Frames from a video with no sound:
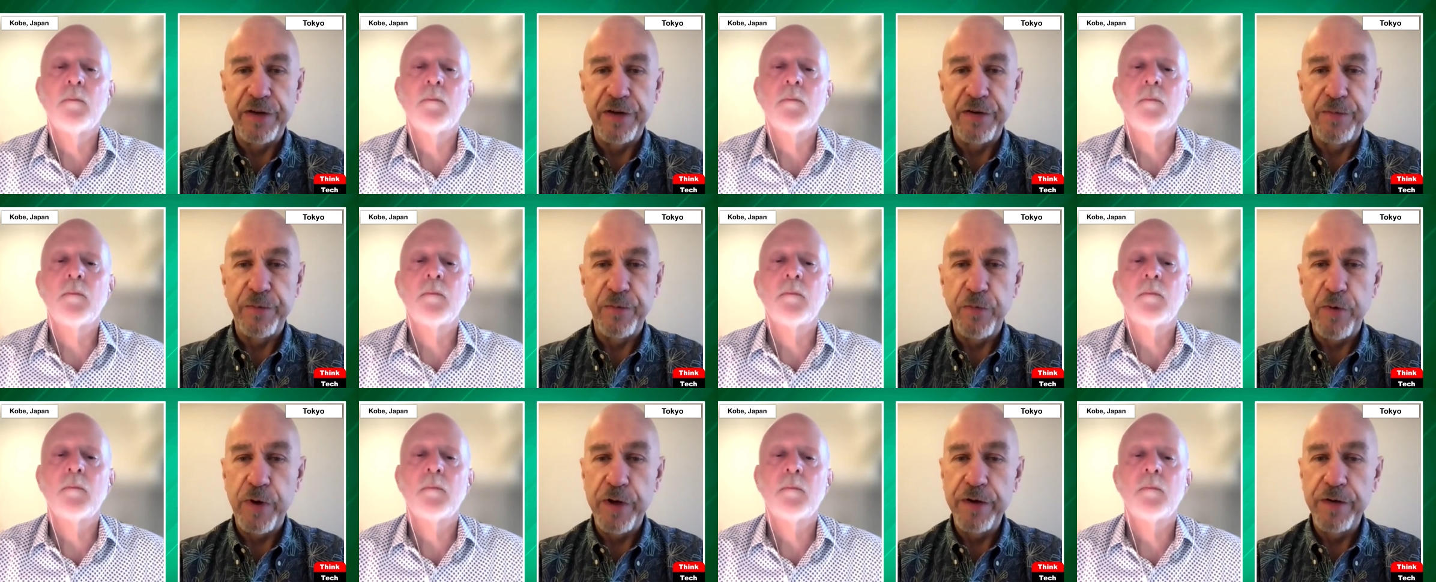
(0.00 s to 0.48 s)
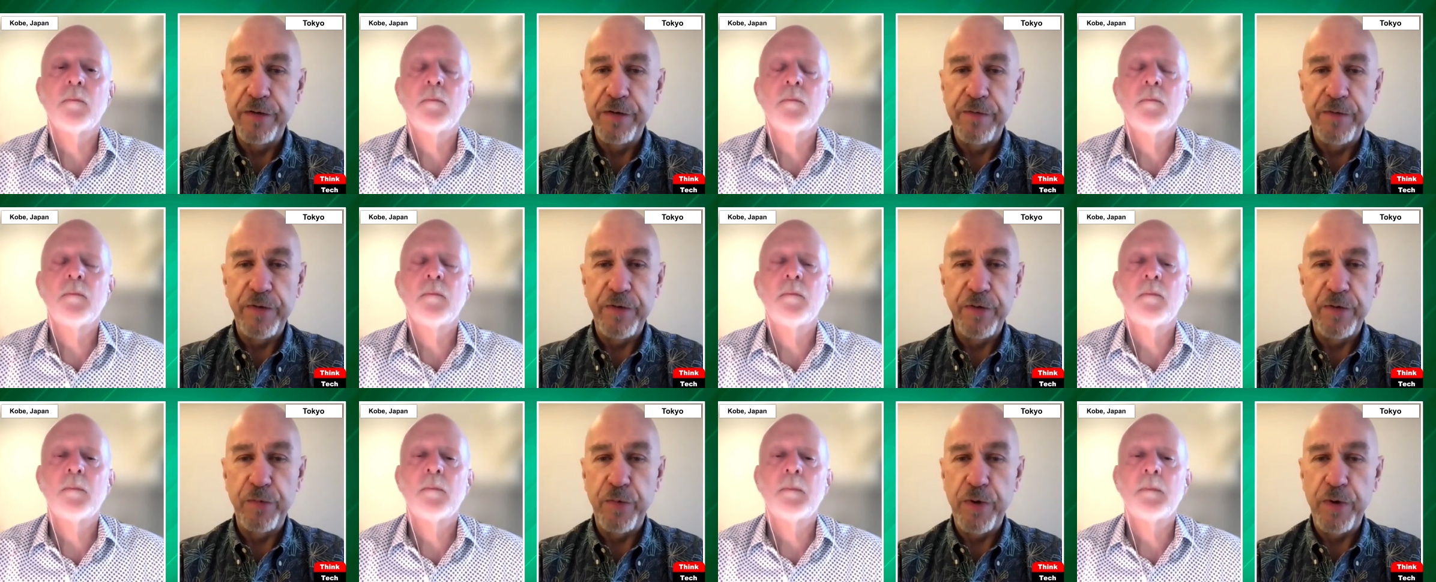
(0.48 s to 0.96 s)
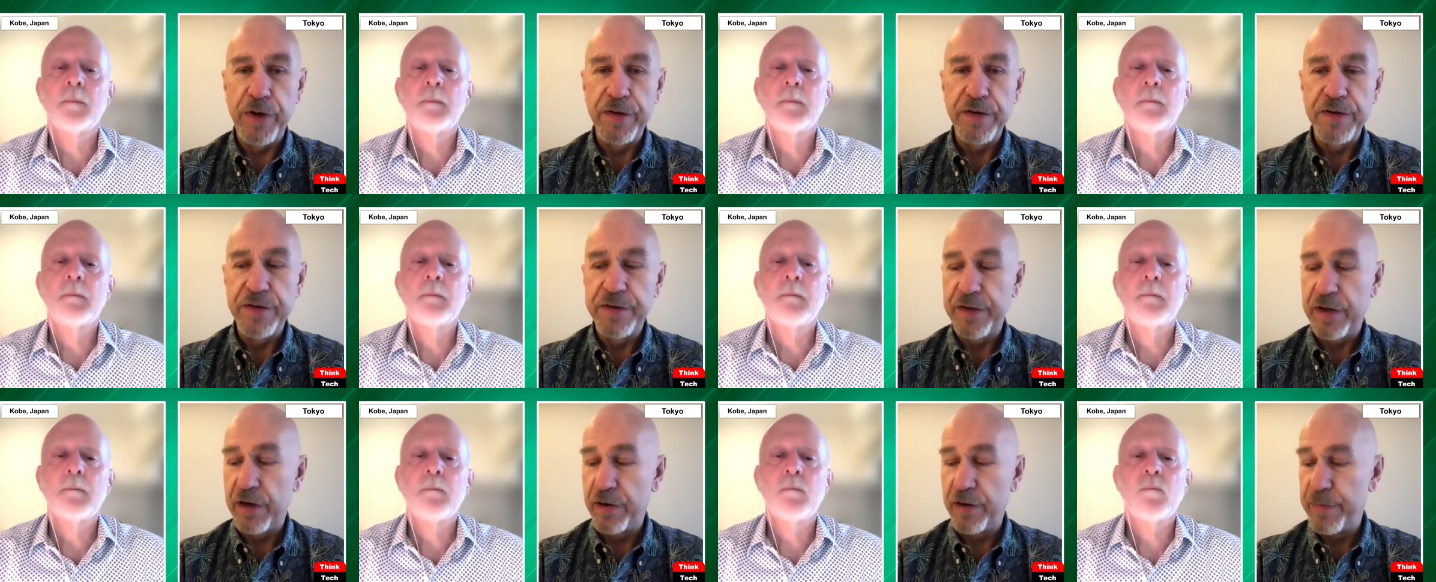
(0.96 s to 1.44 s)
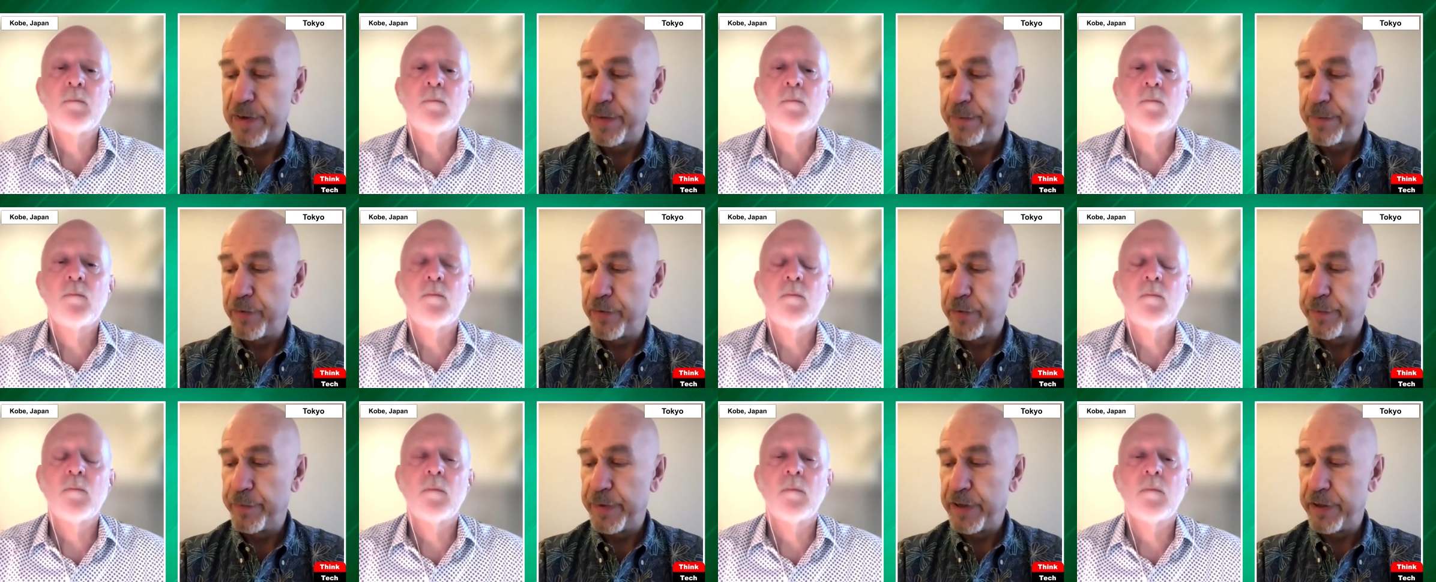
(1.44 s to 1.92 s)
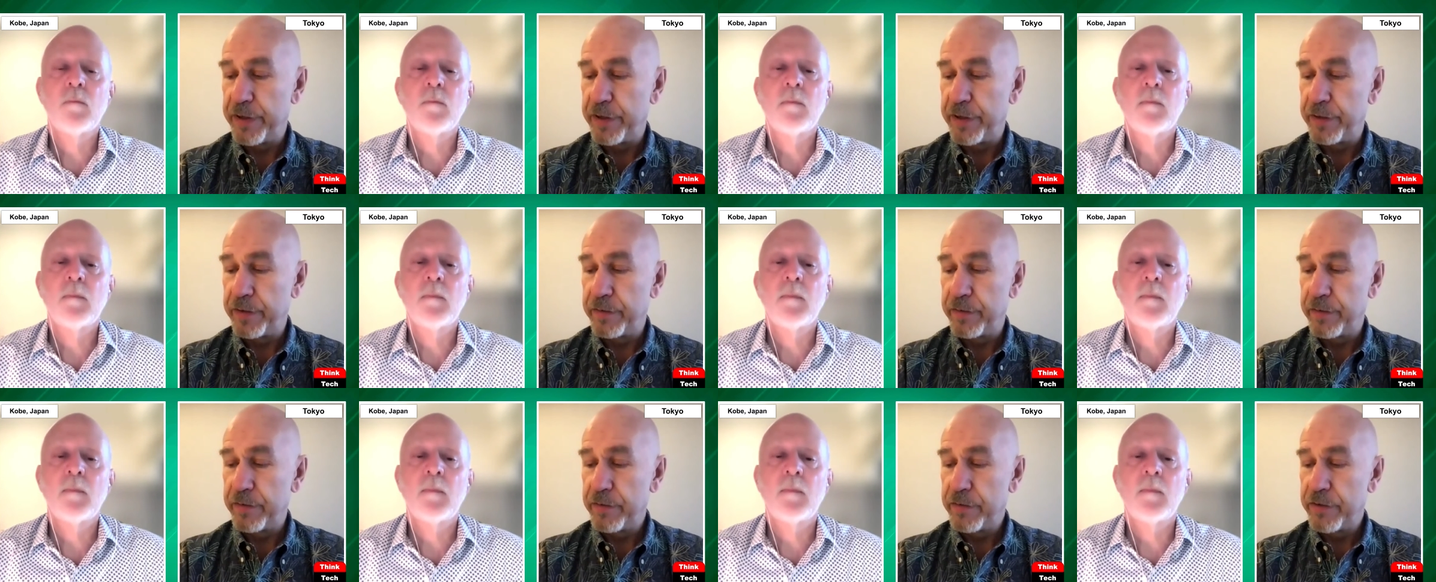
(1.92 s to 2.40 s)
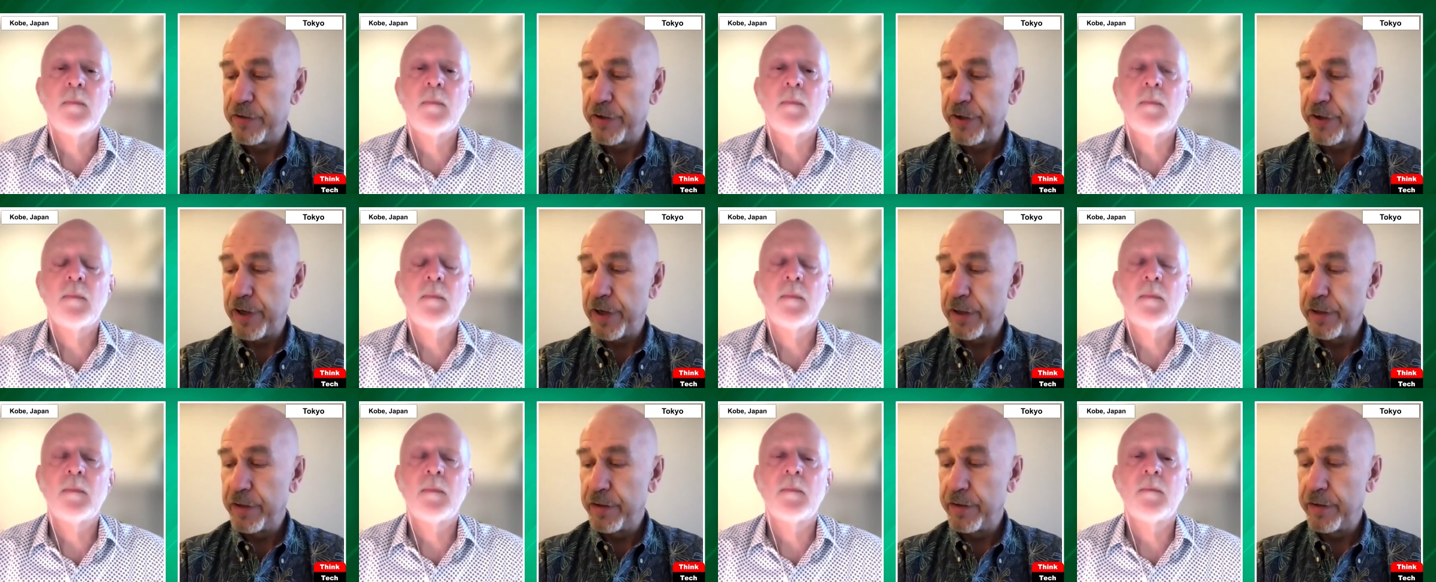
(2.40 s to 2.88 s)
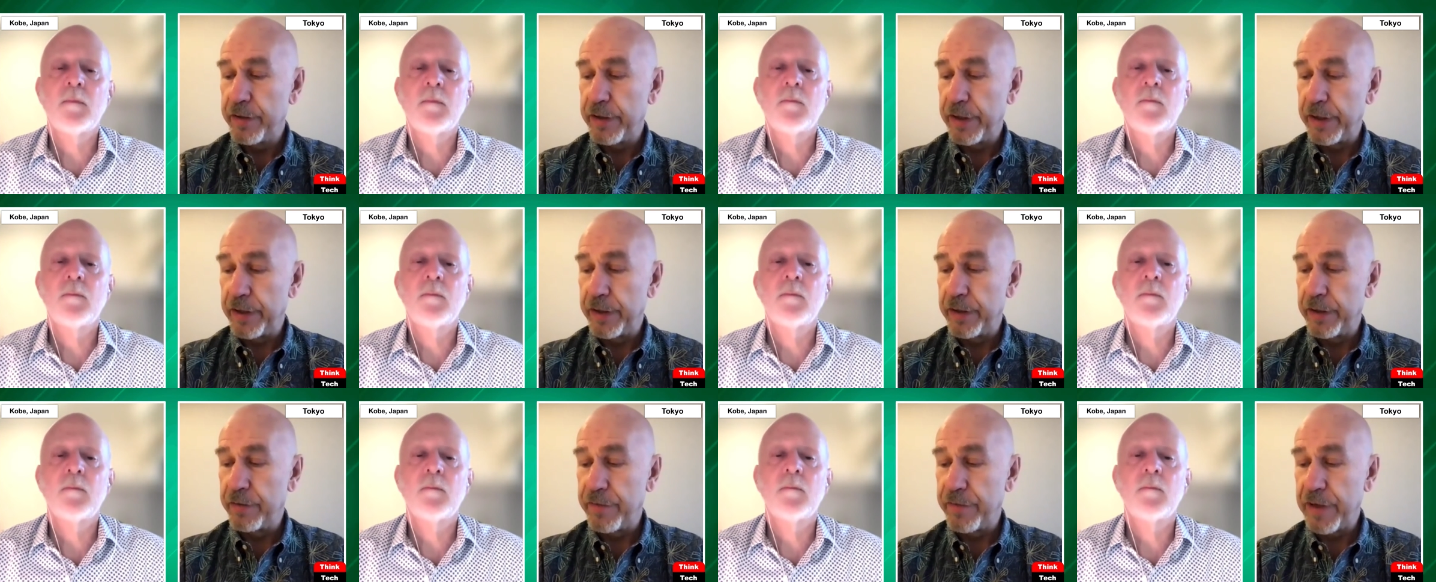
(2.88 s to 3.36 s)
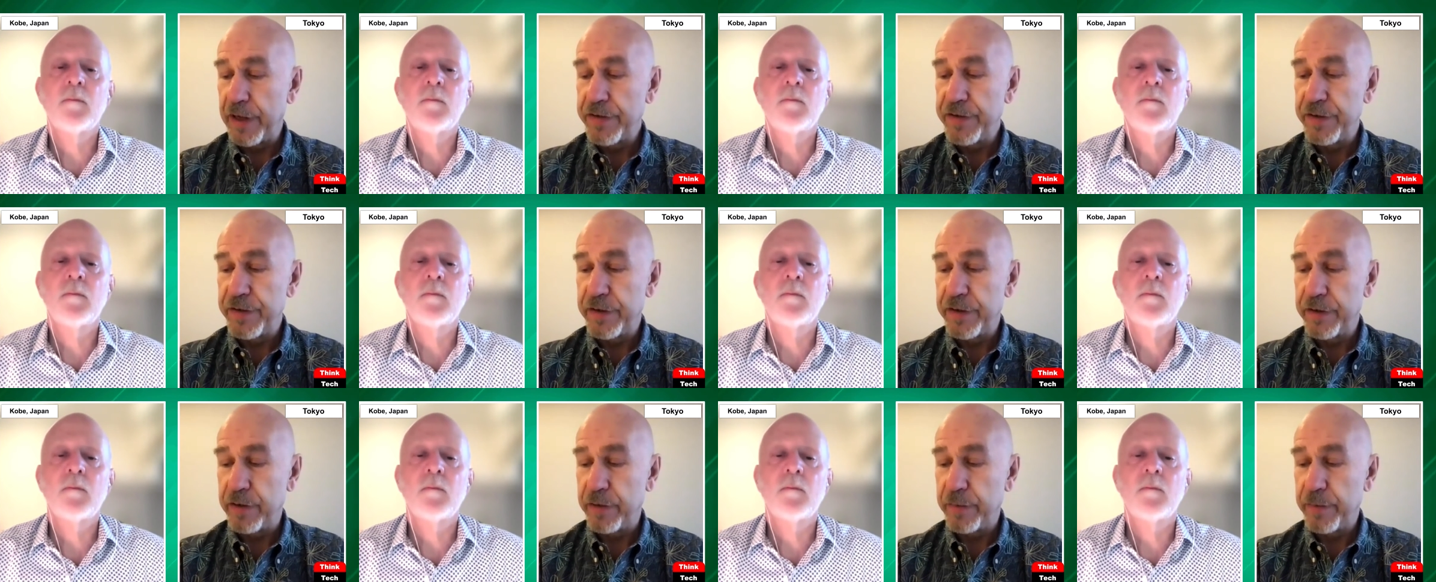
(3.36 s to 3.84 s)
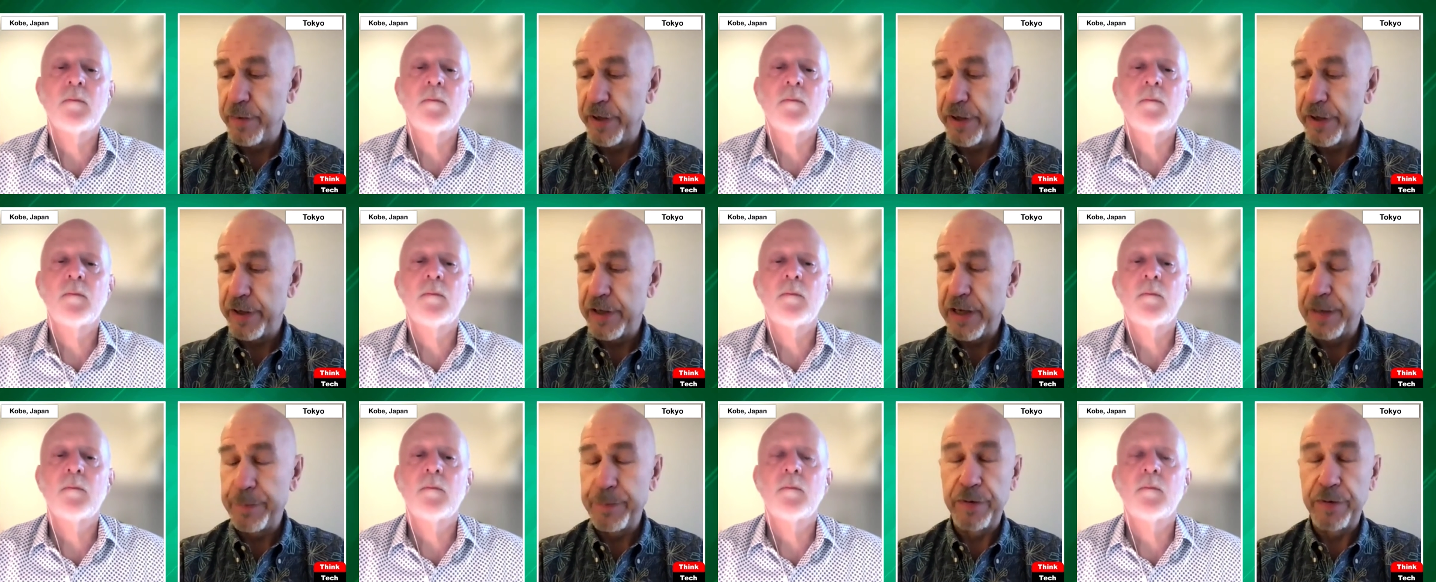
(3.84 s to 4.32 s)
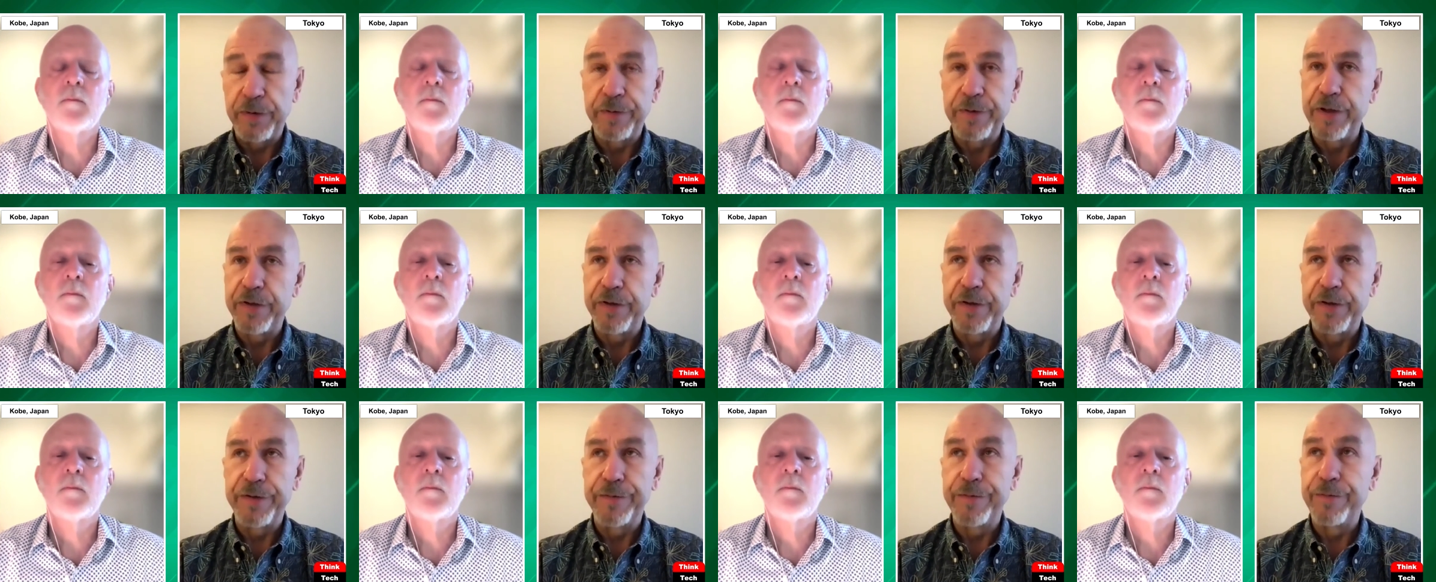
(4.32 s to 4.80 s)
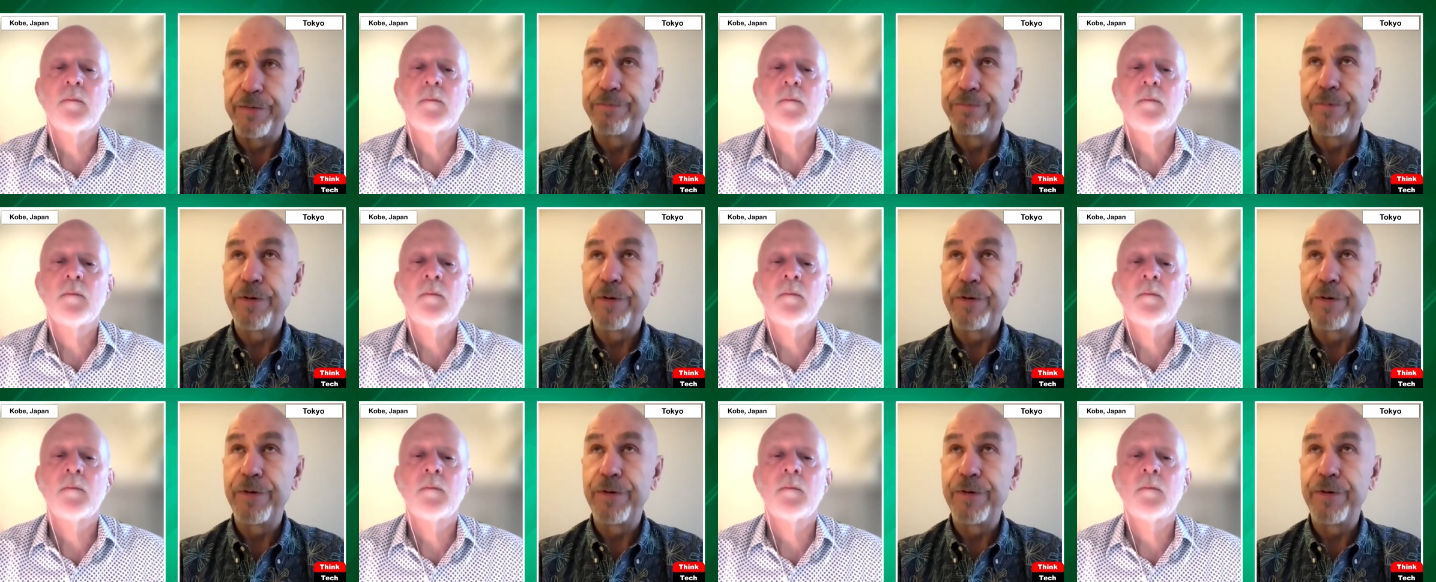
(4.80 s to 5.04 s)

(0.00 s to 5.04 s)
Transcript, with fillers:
Speaker 1: and one of the ones that I remember being shocked and fascinated by a couple in the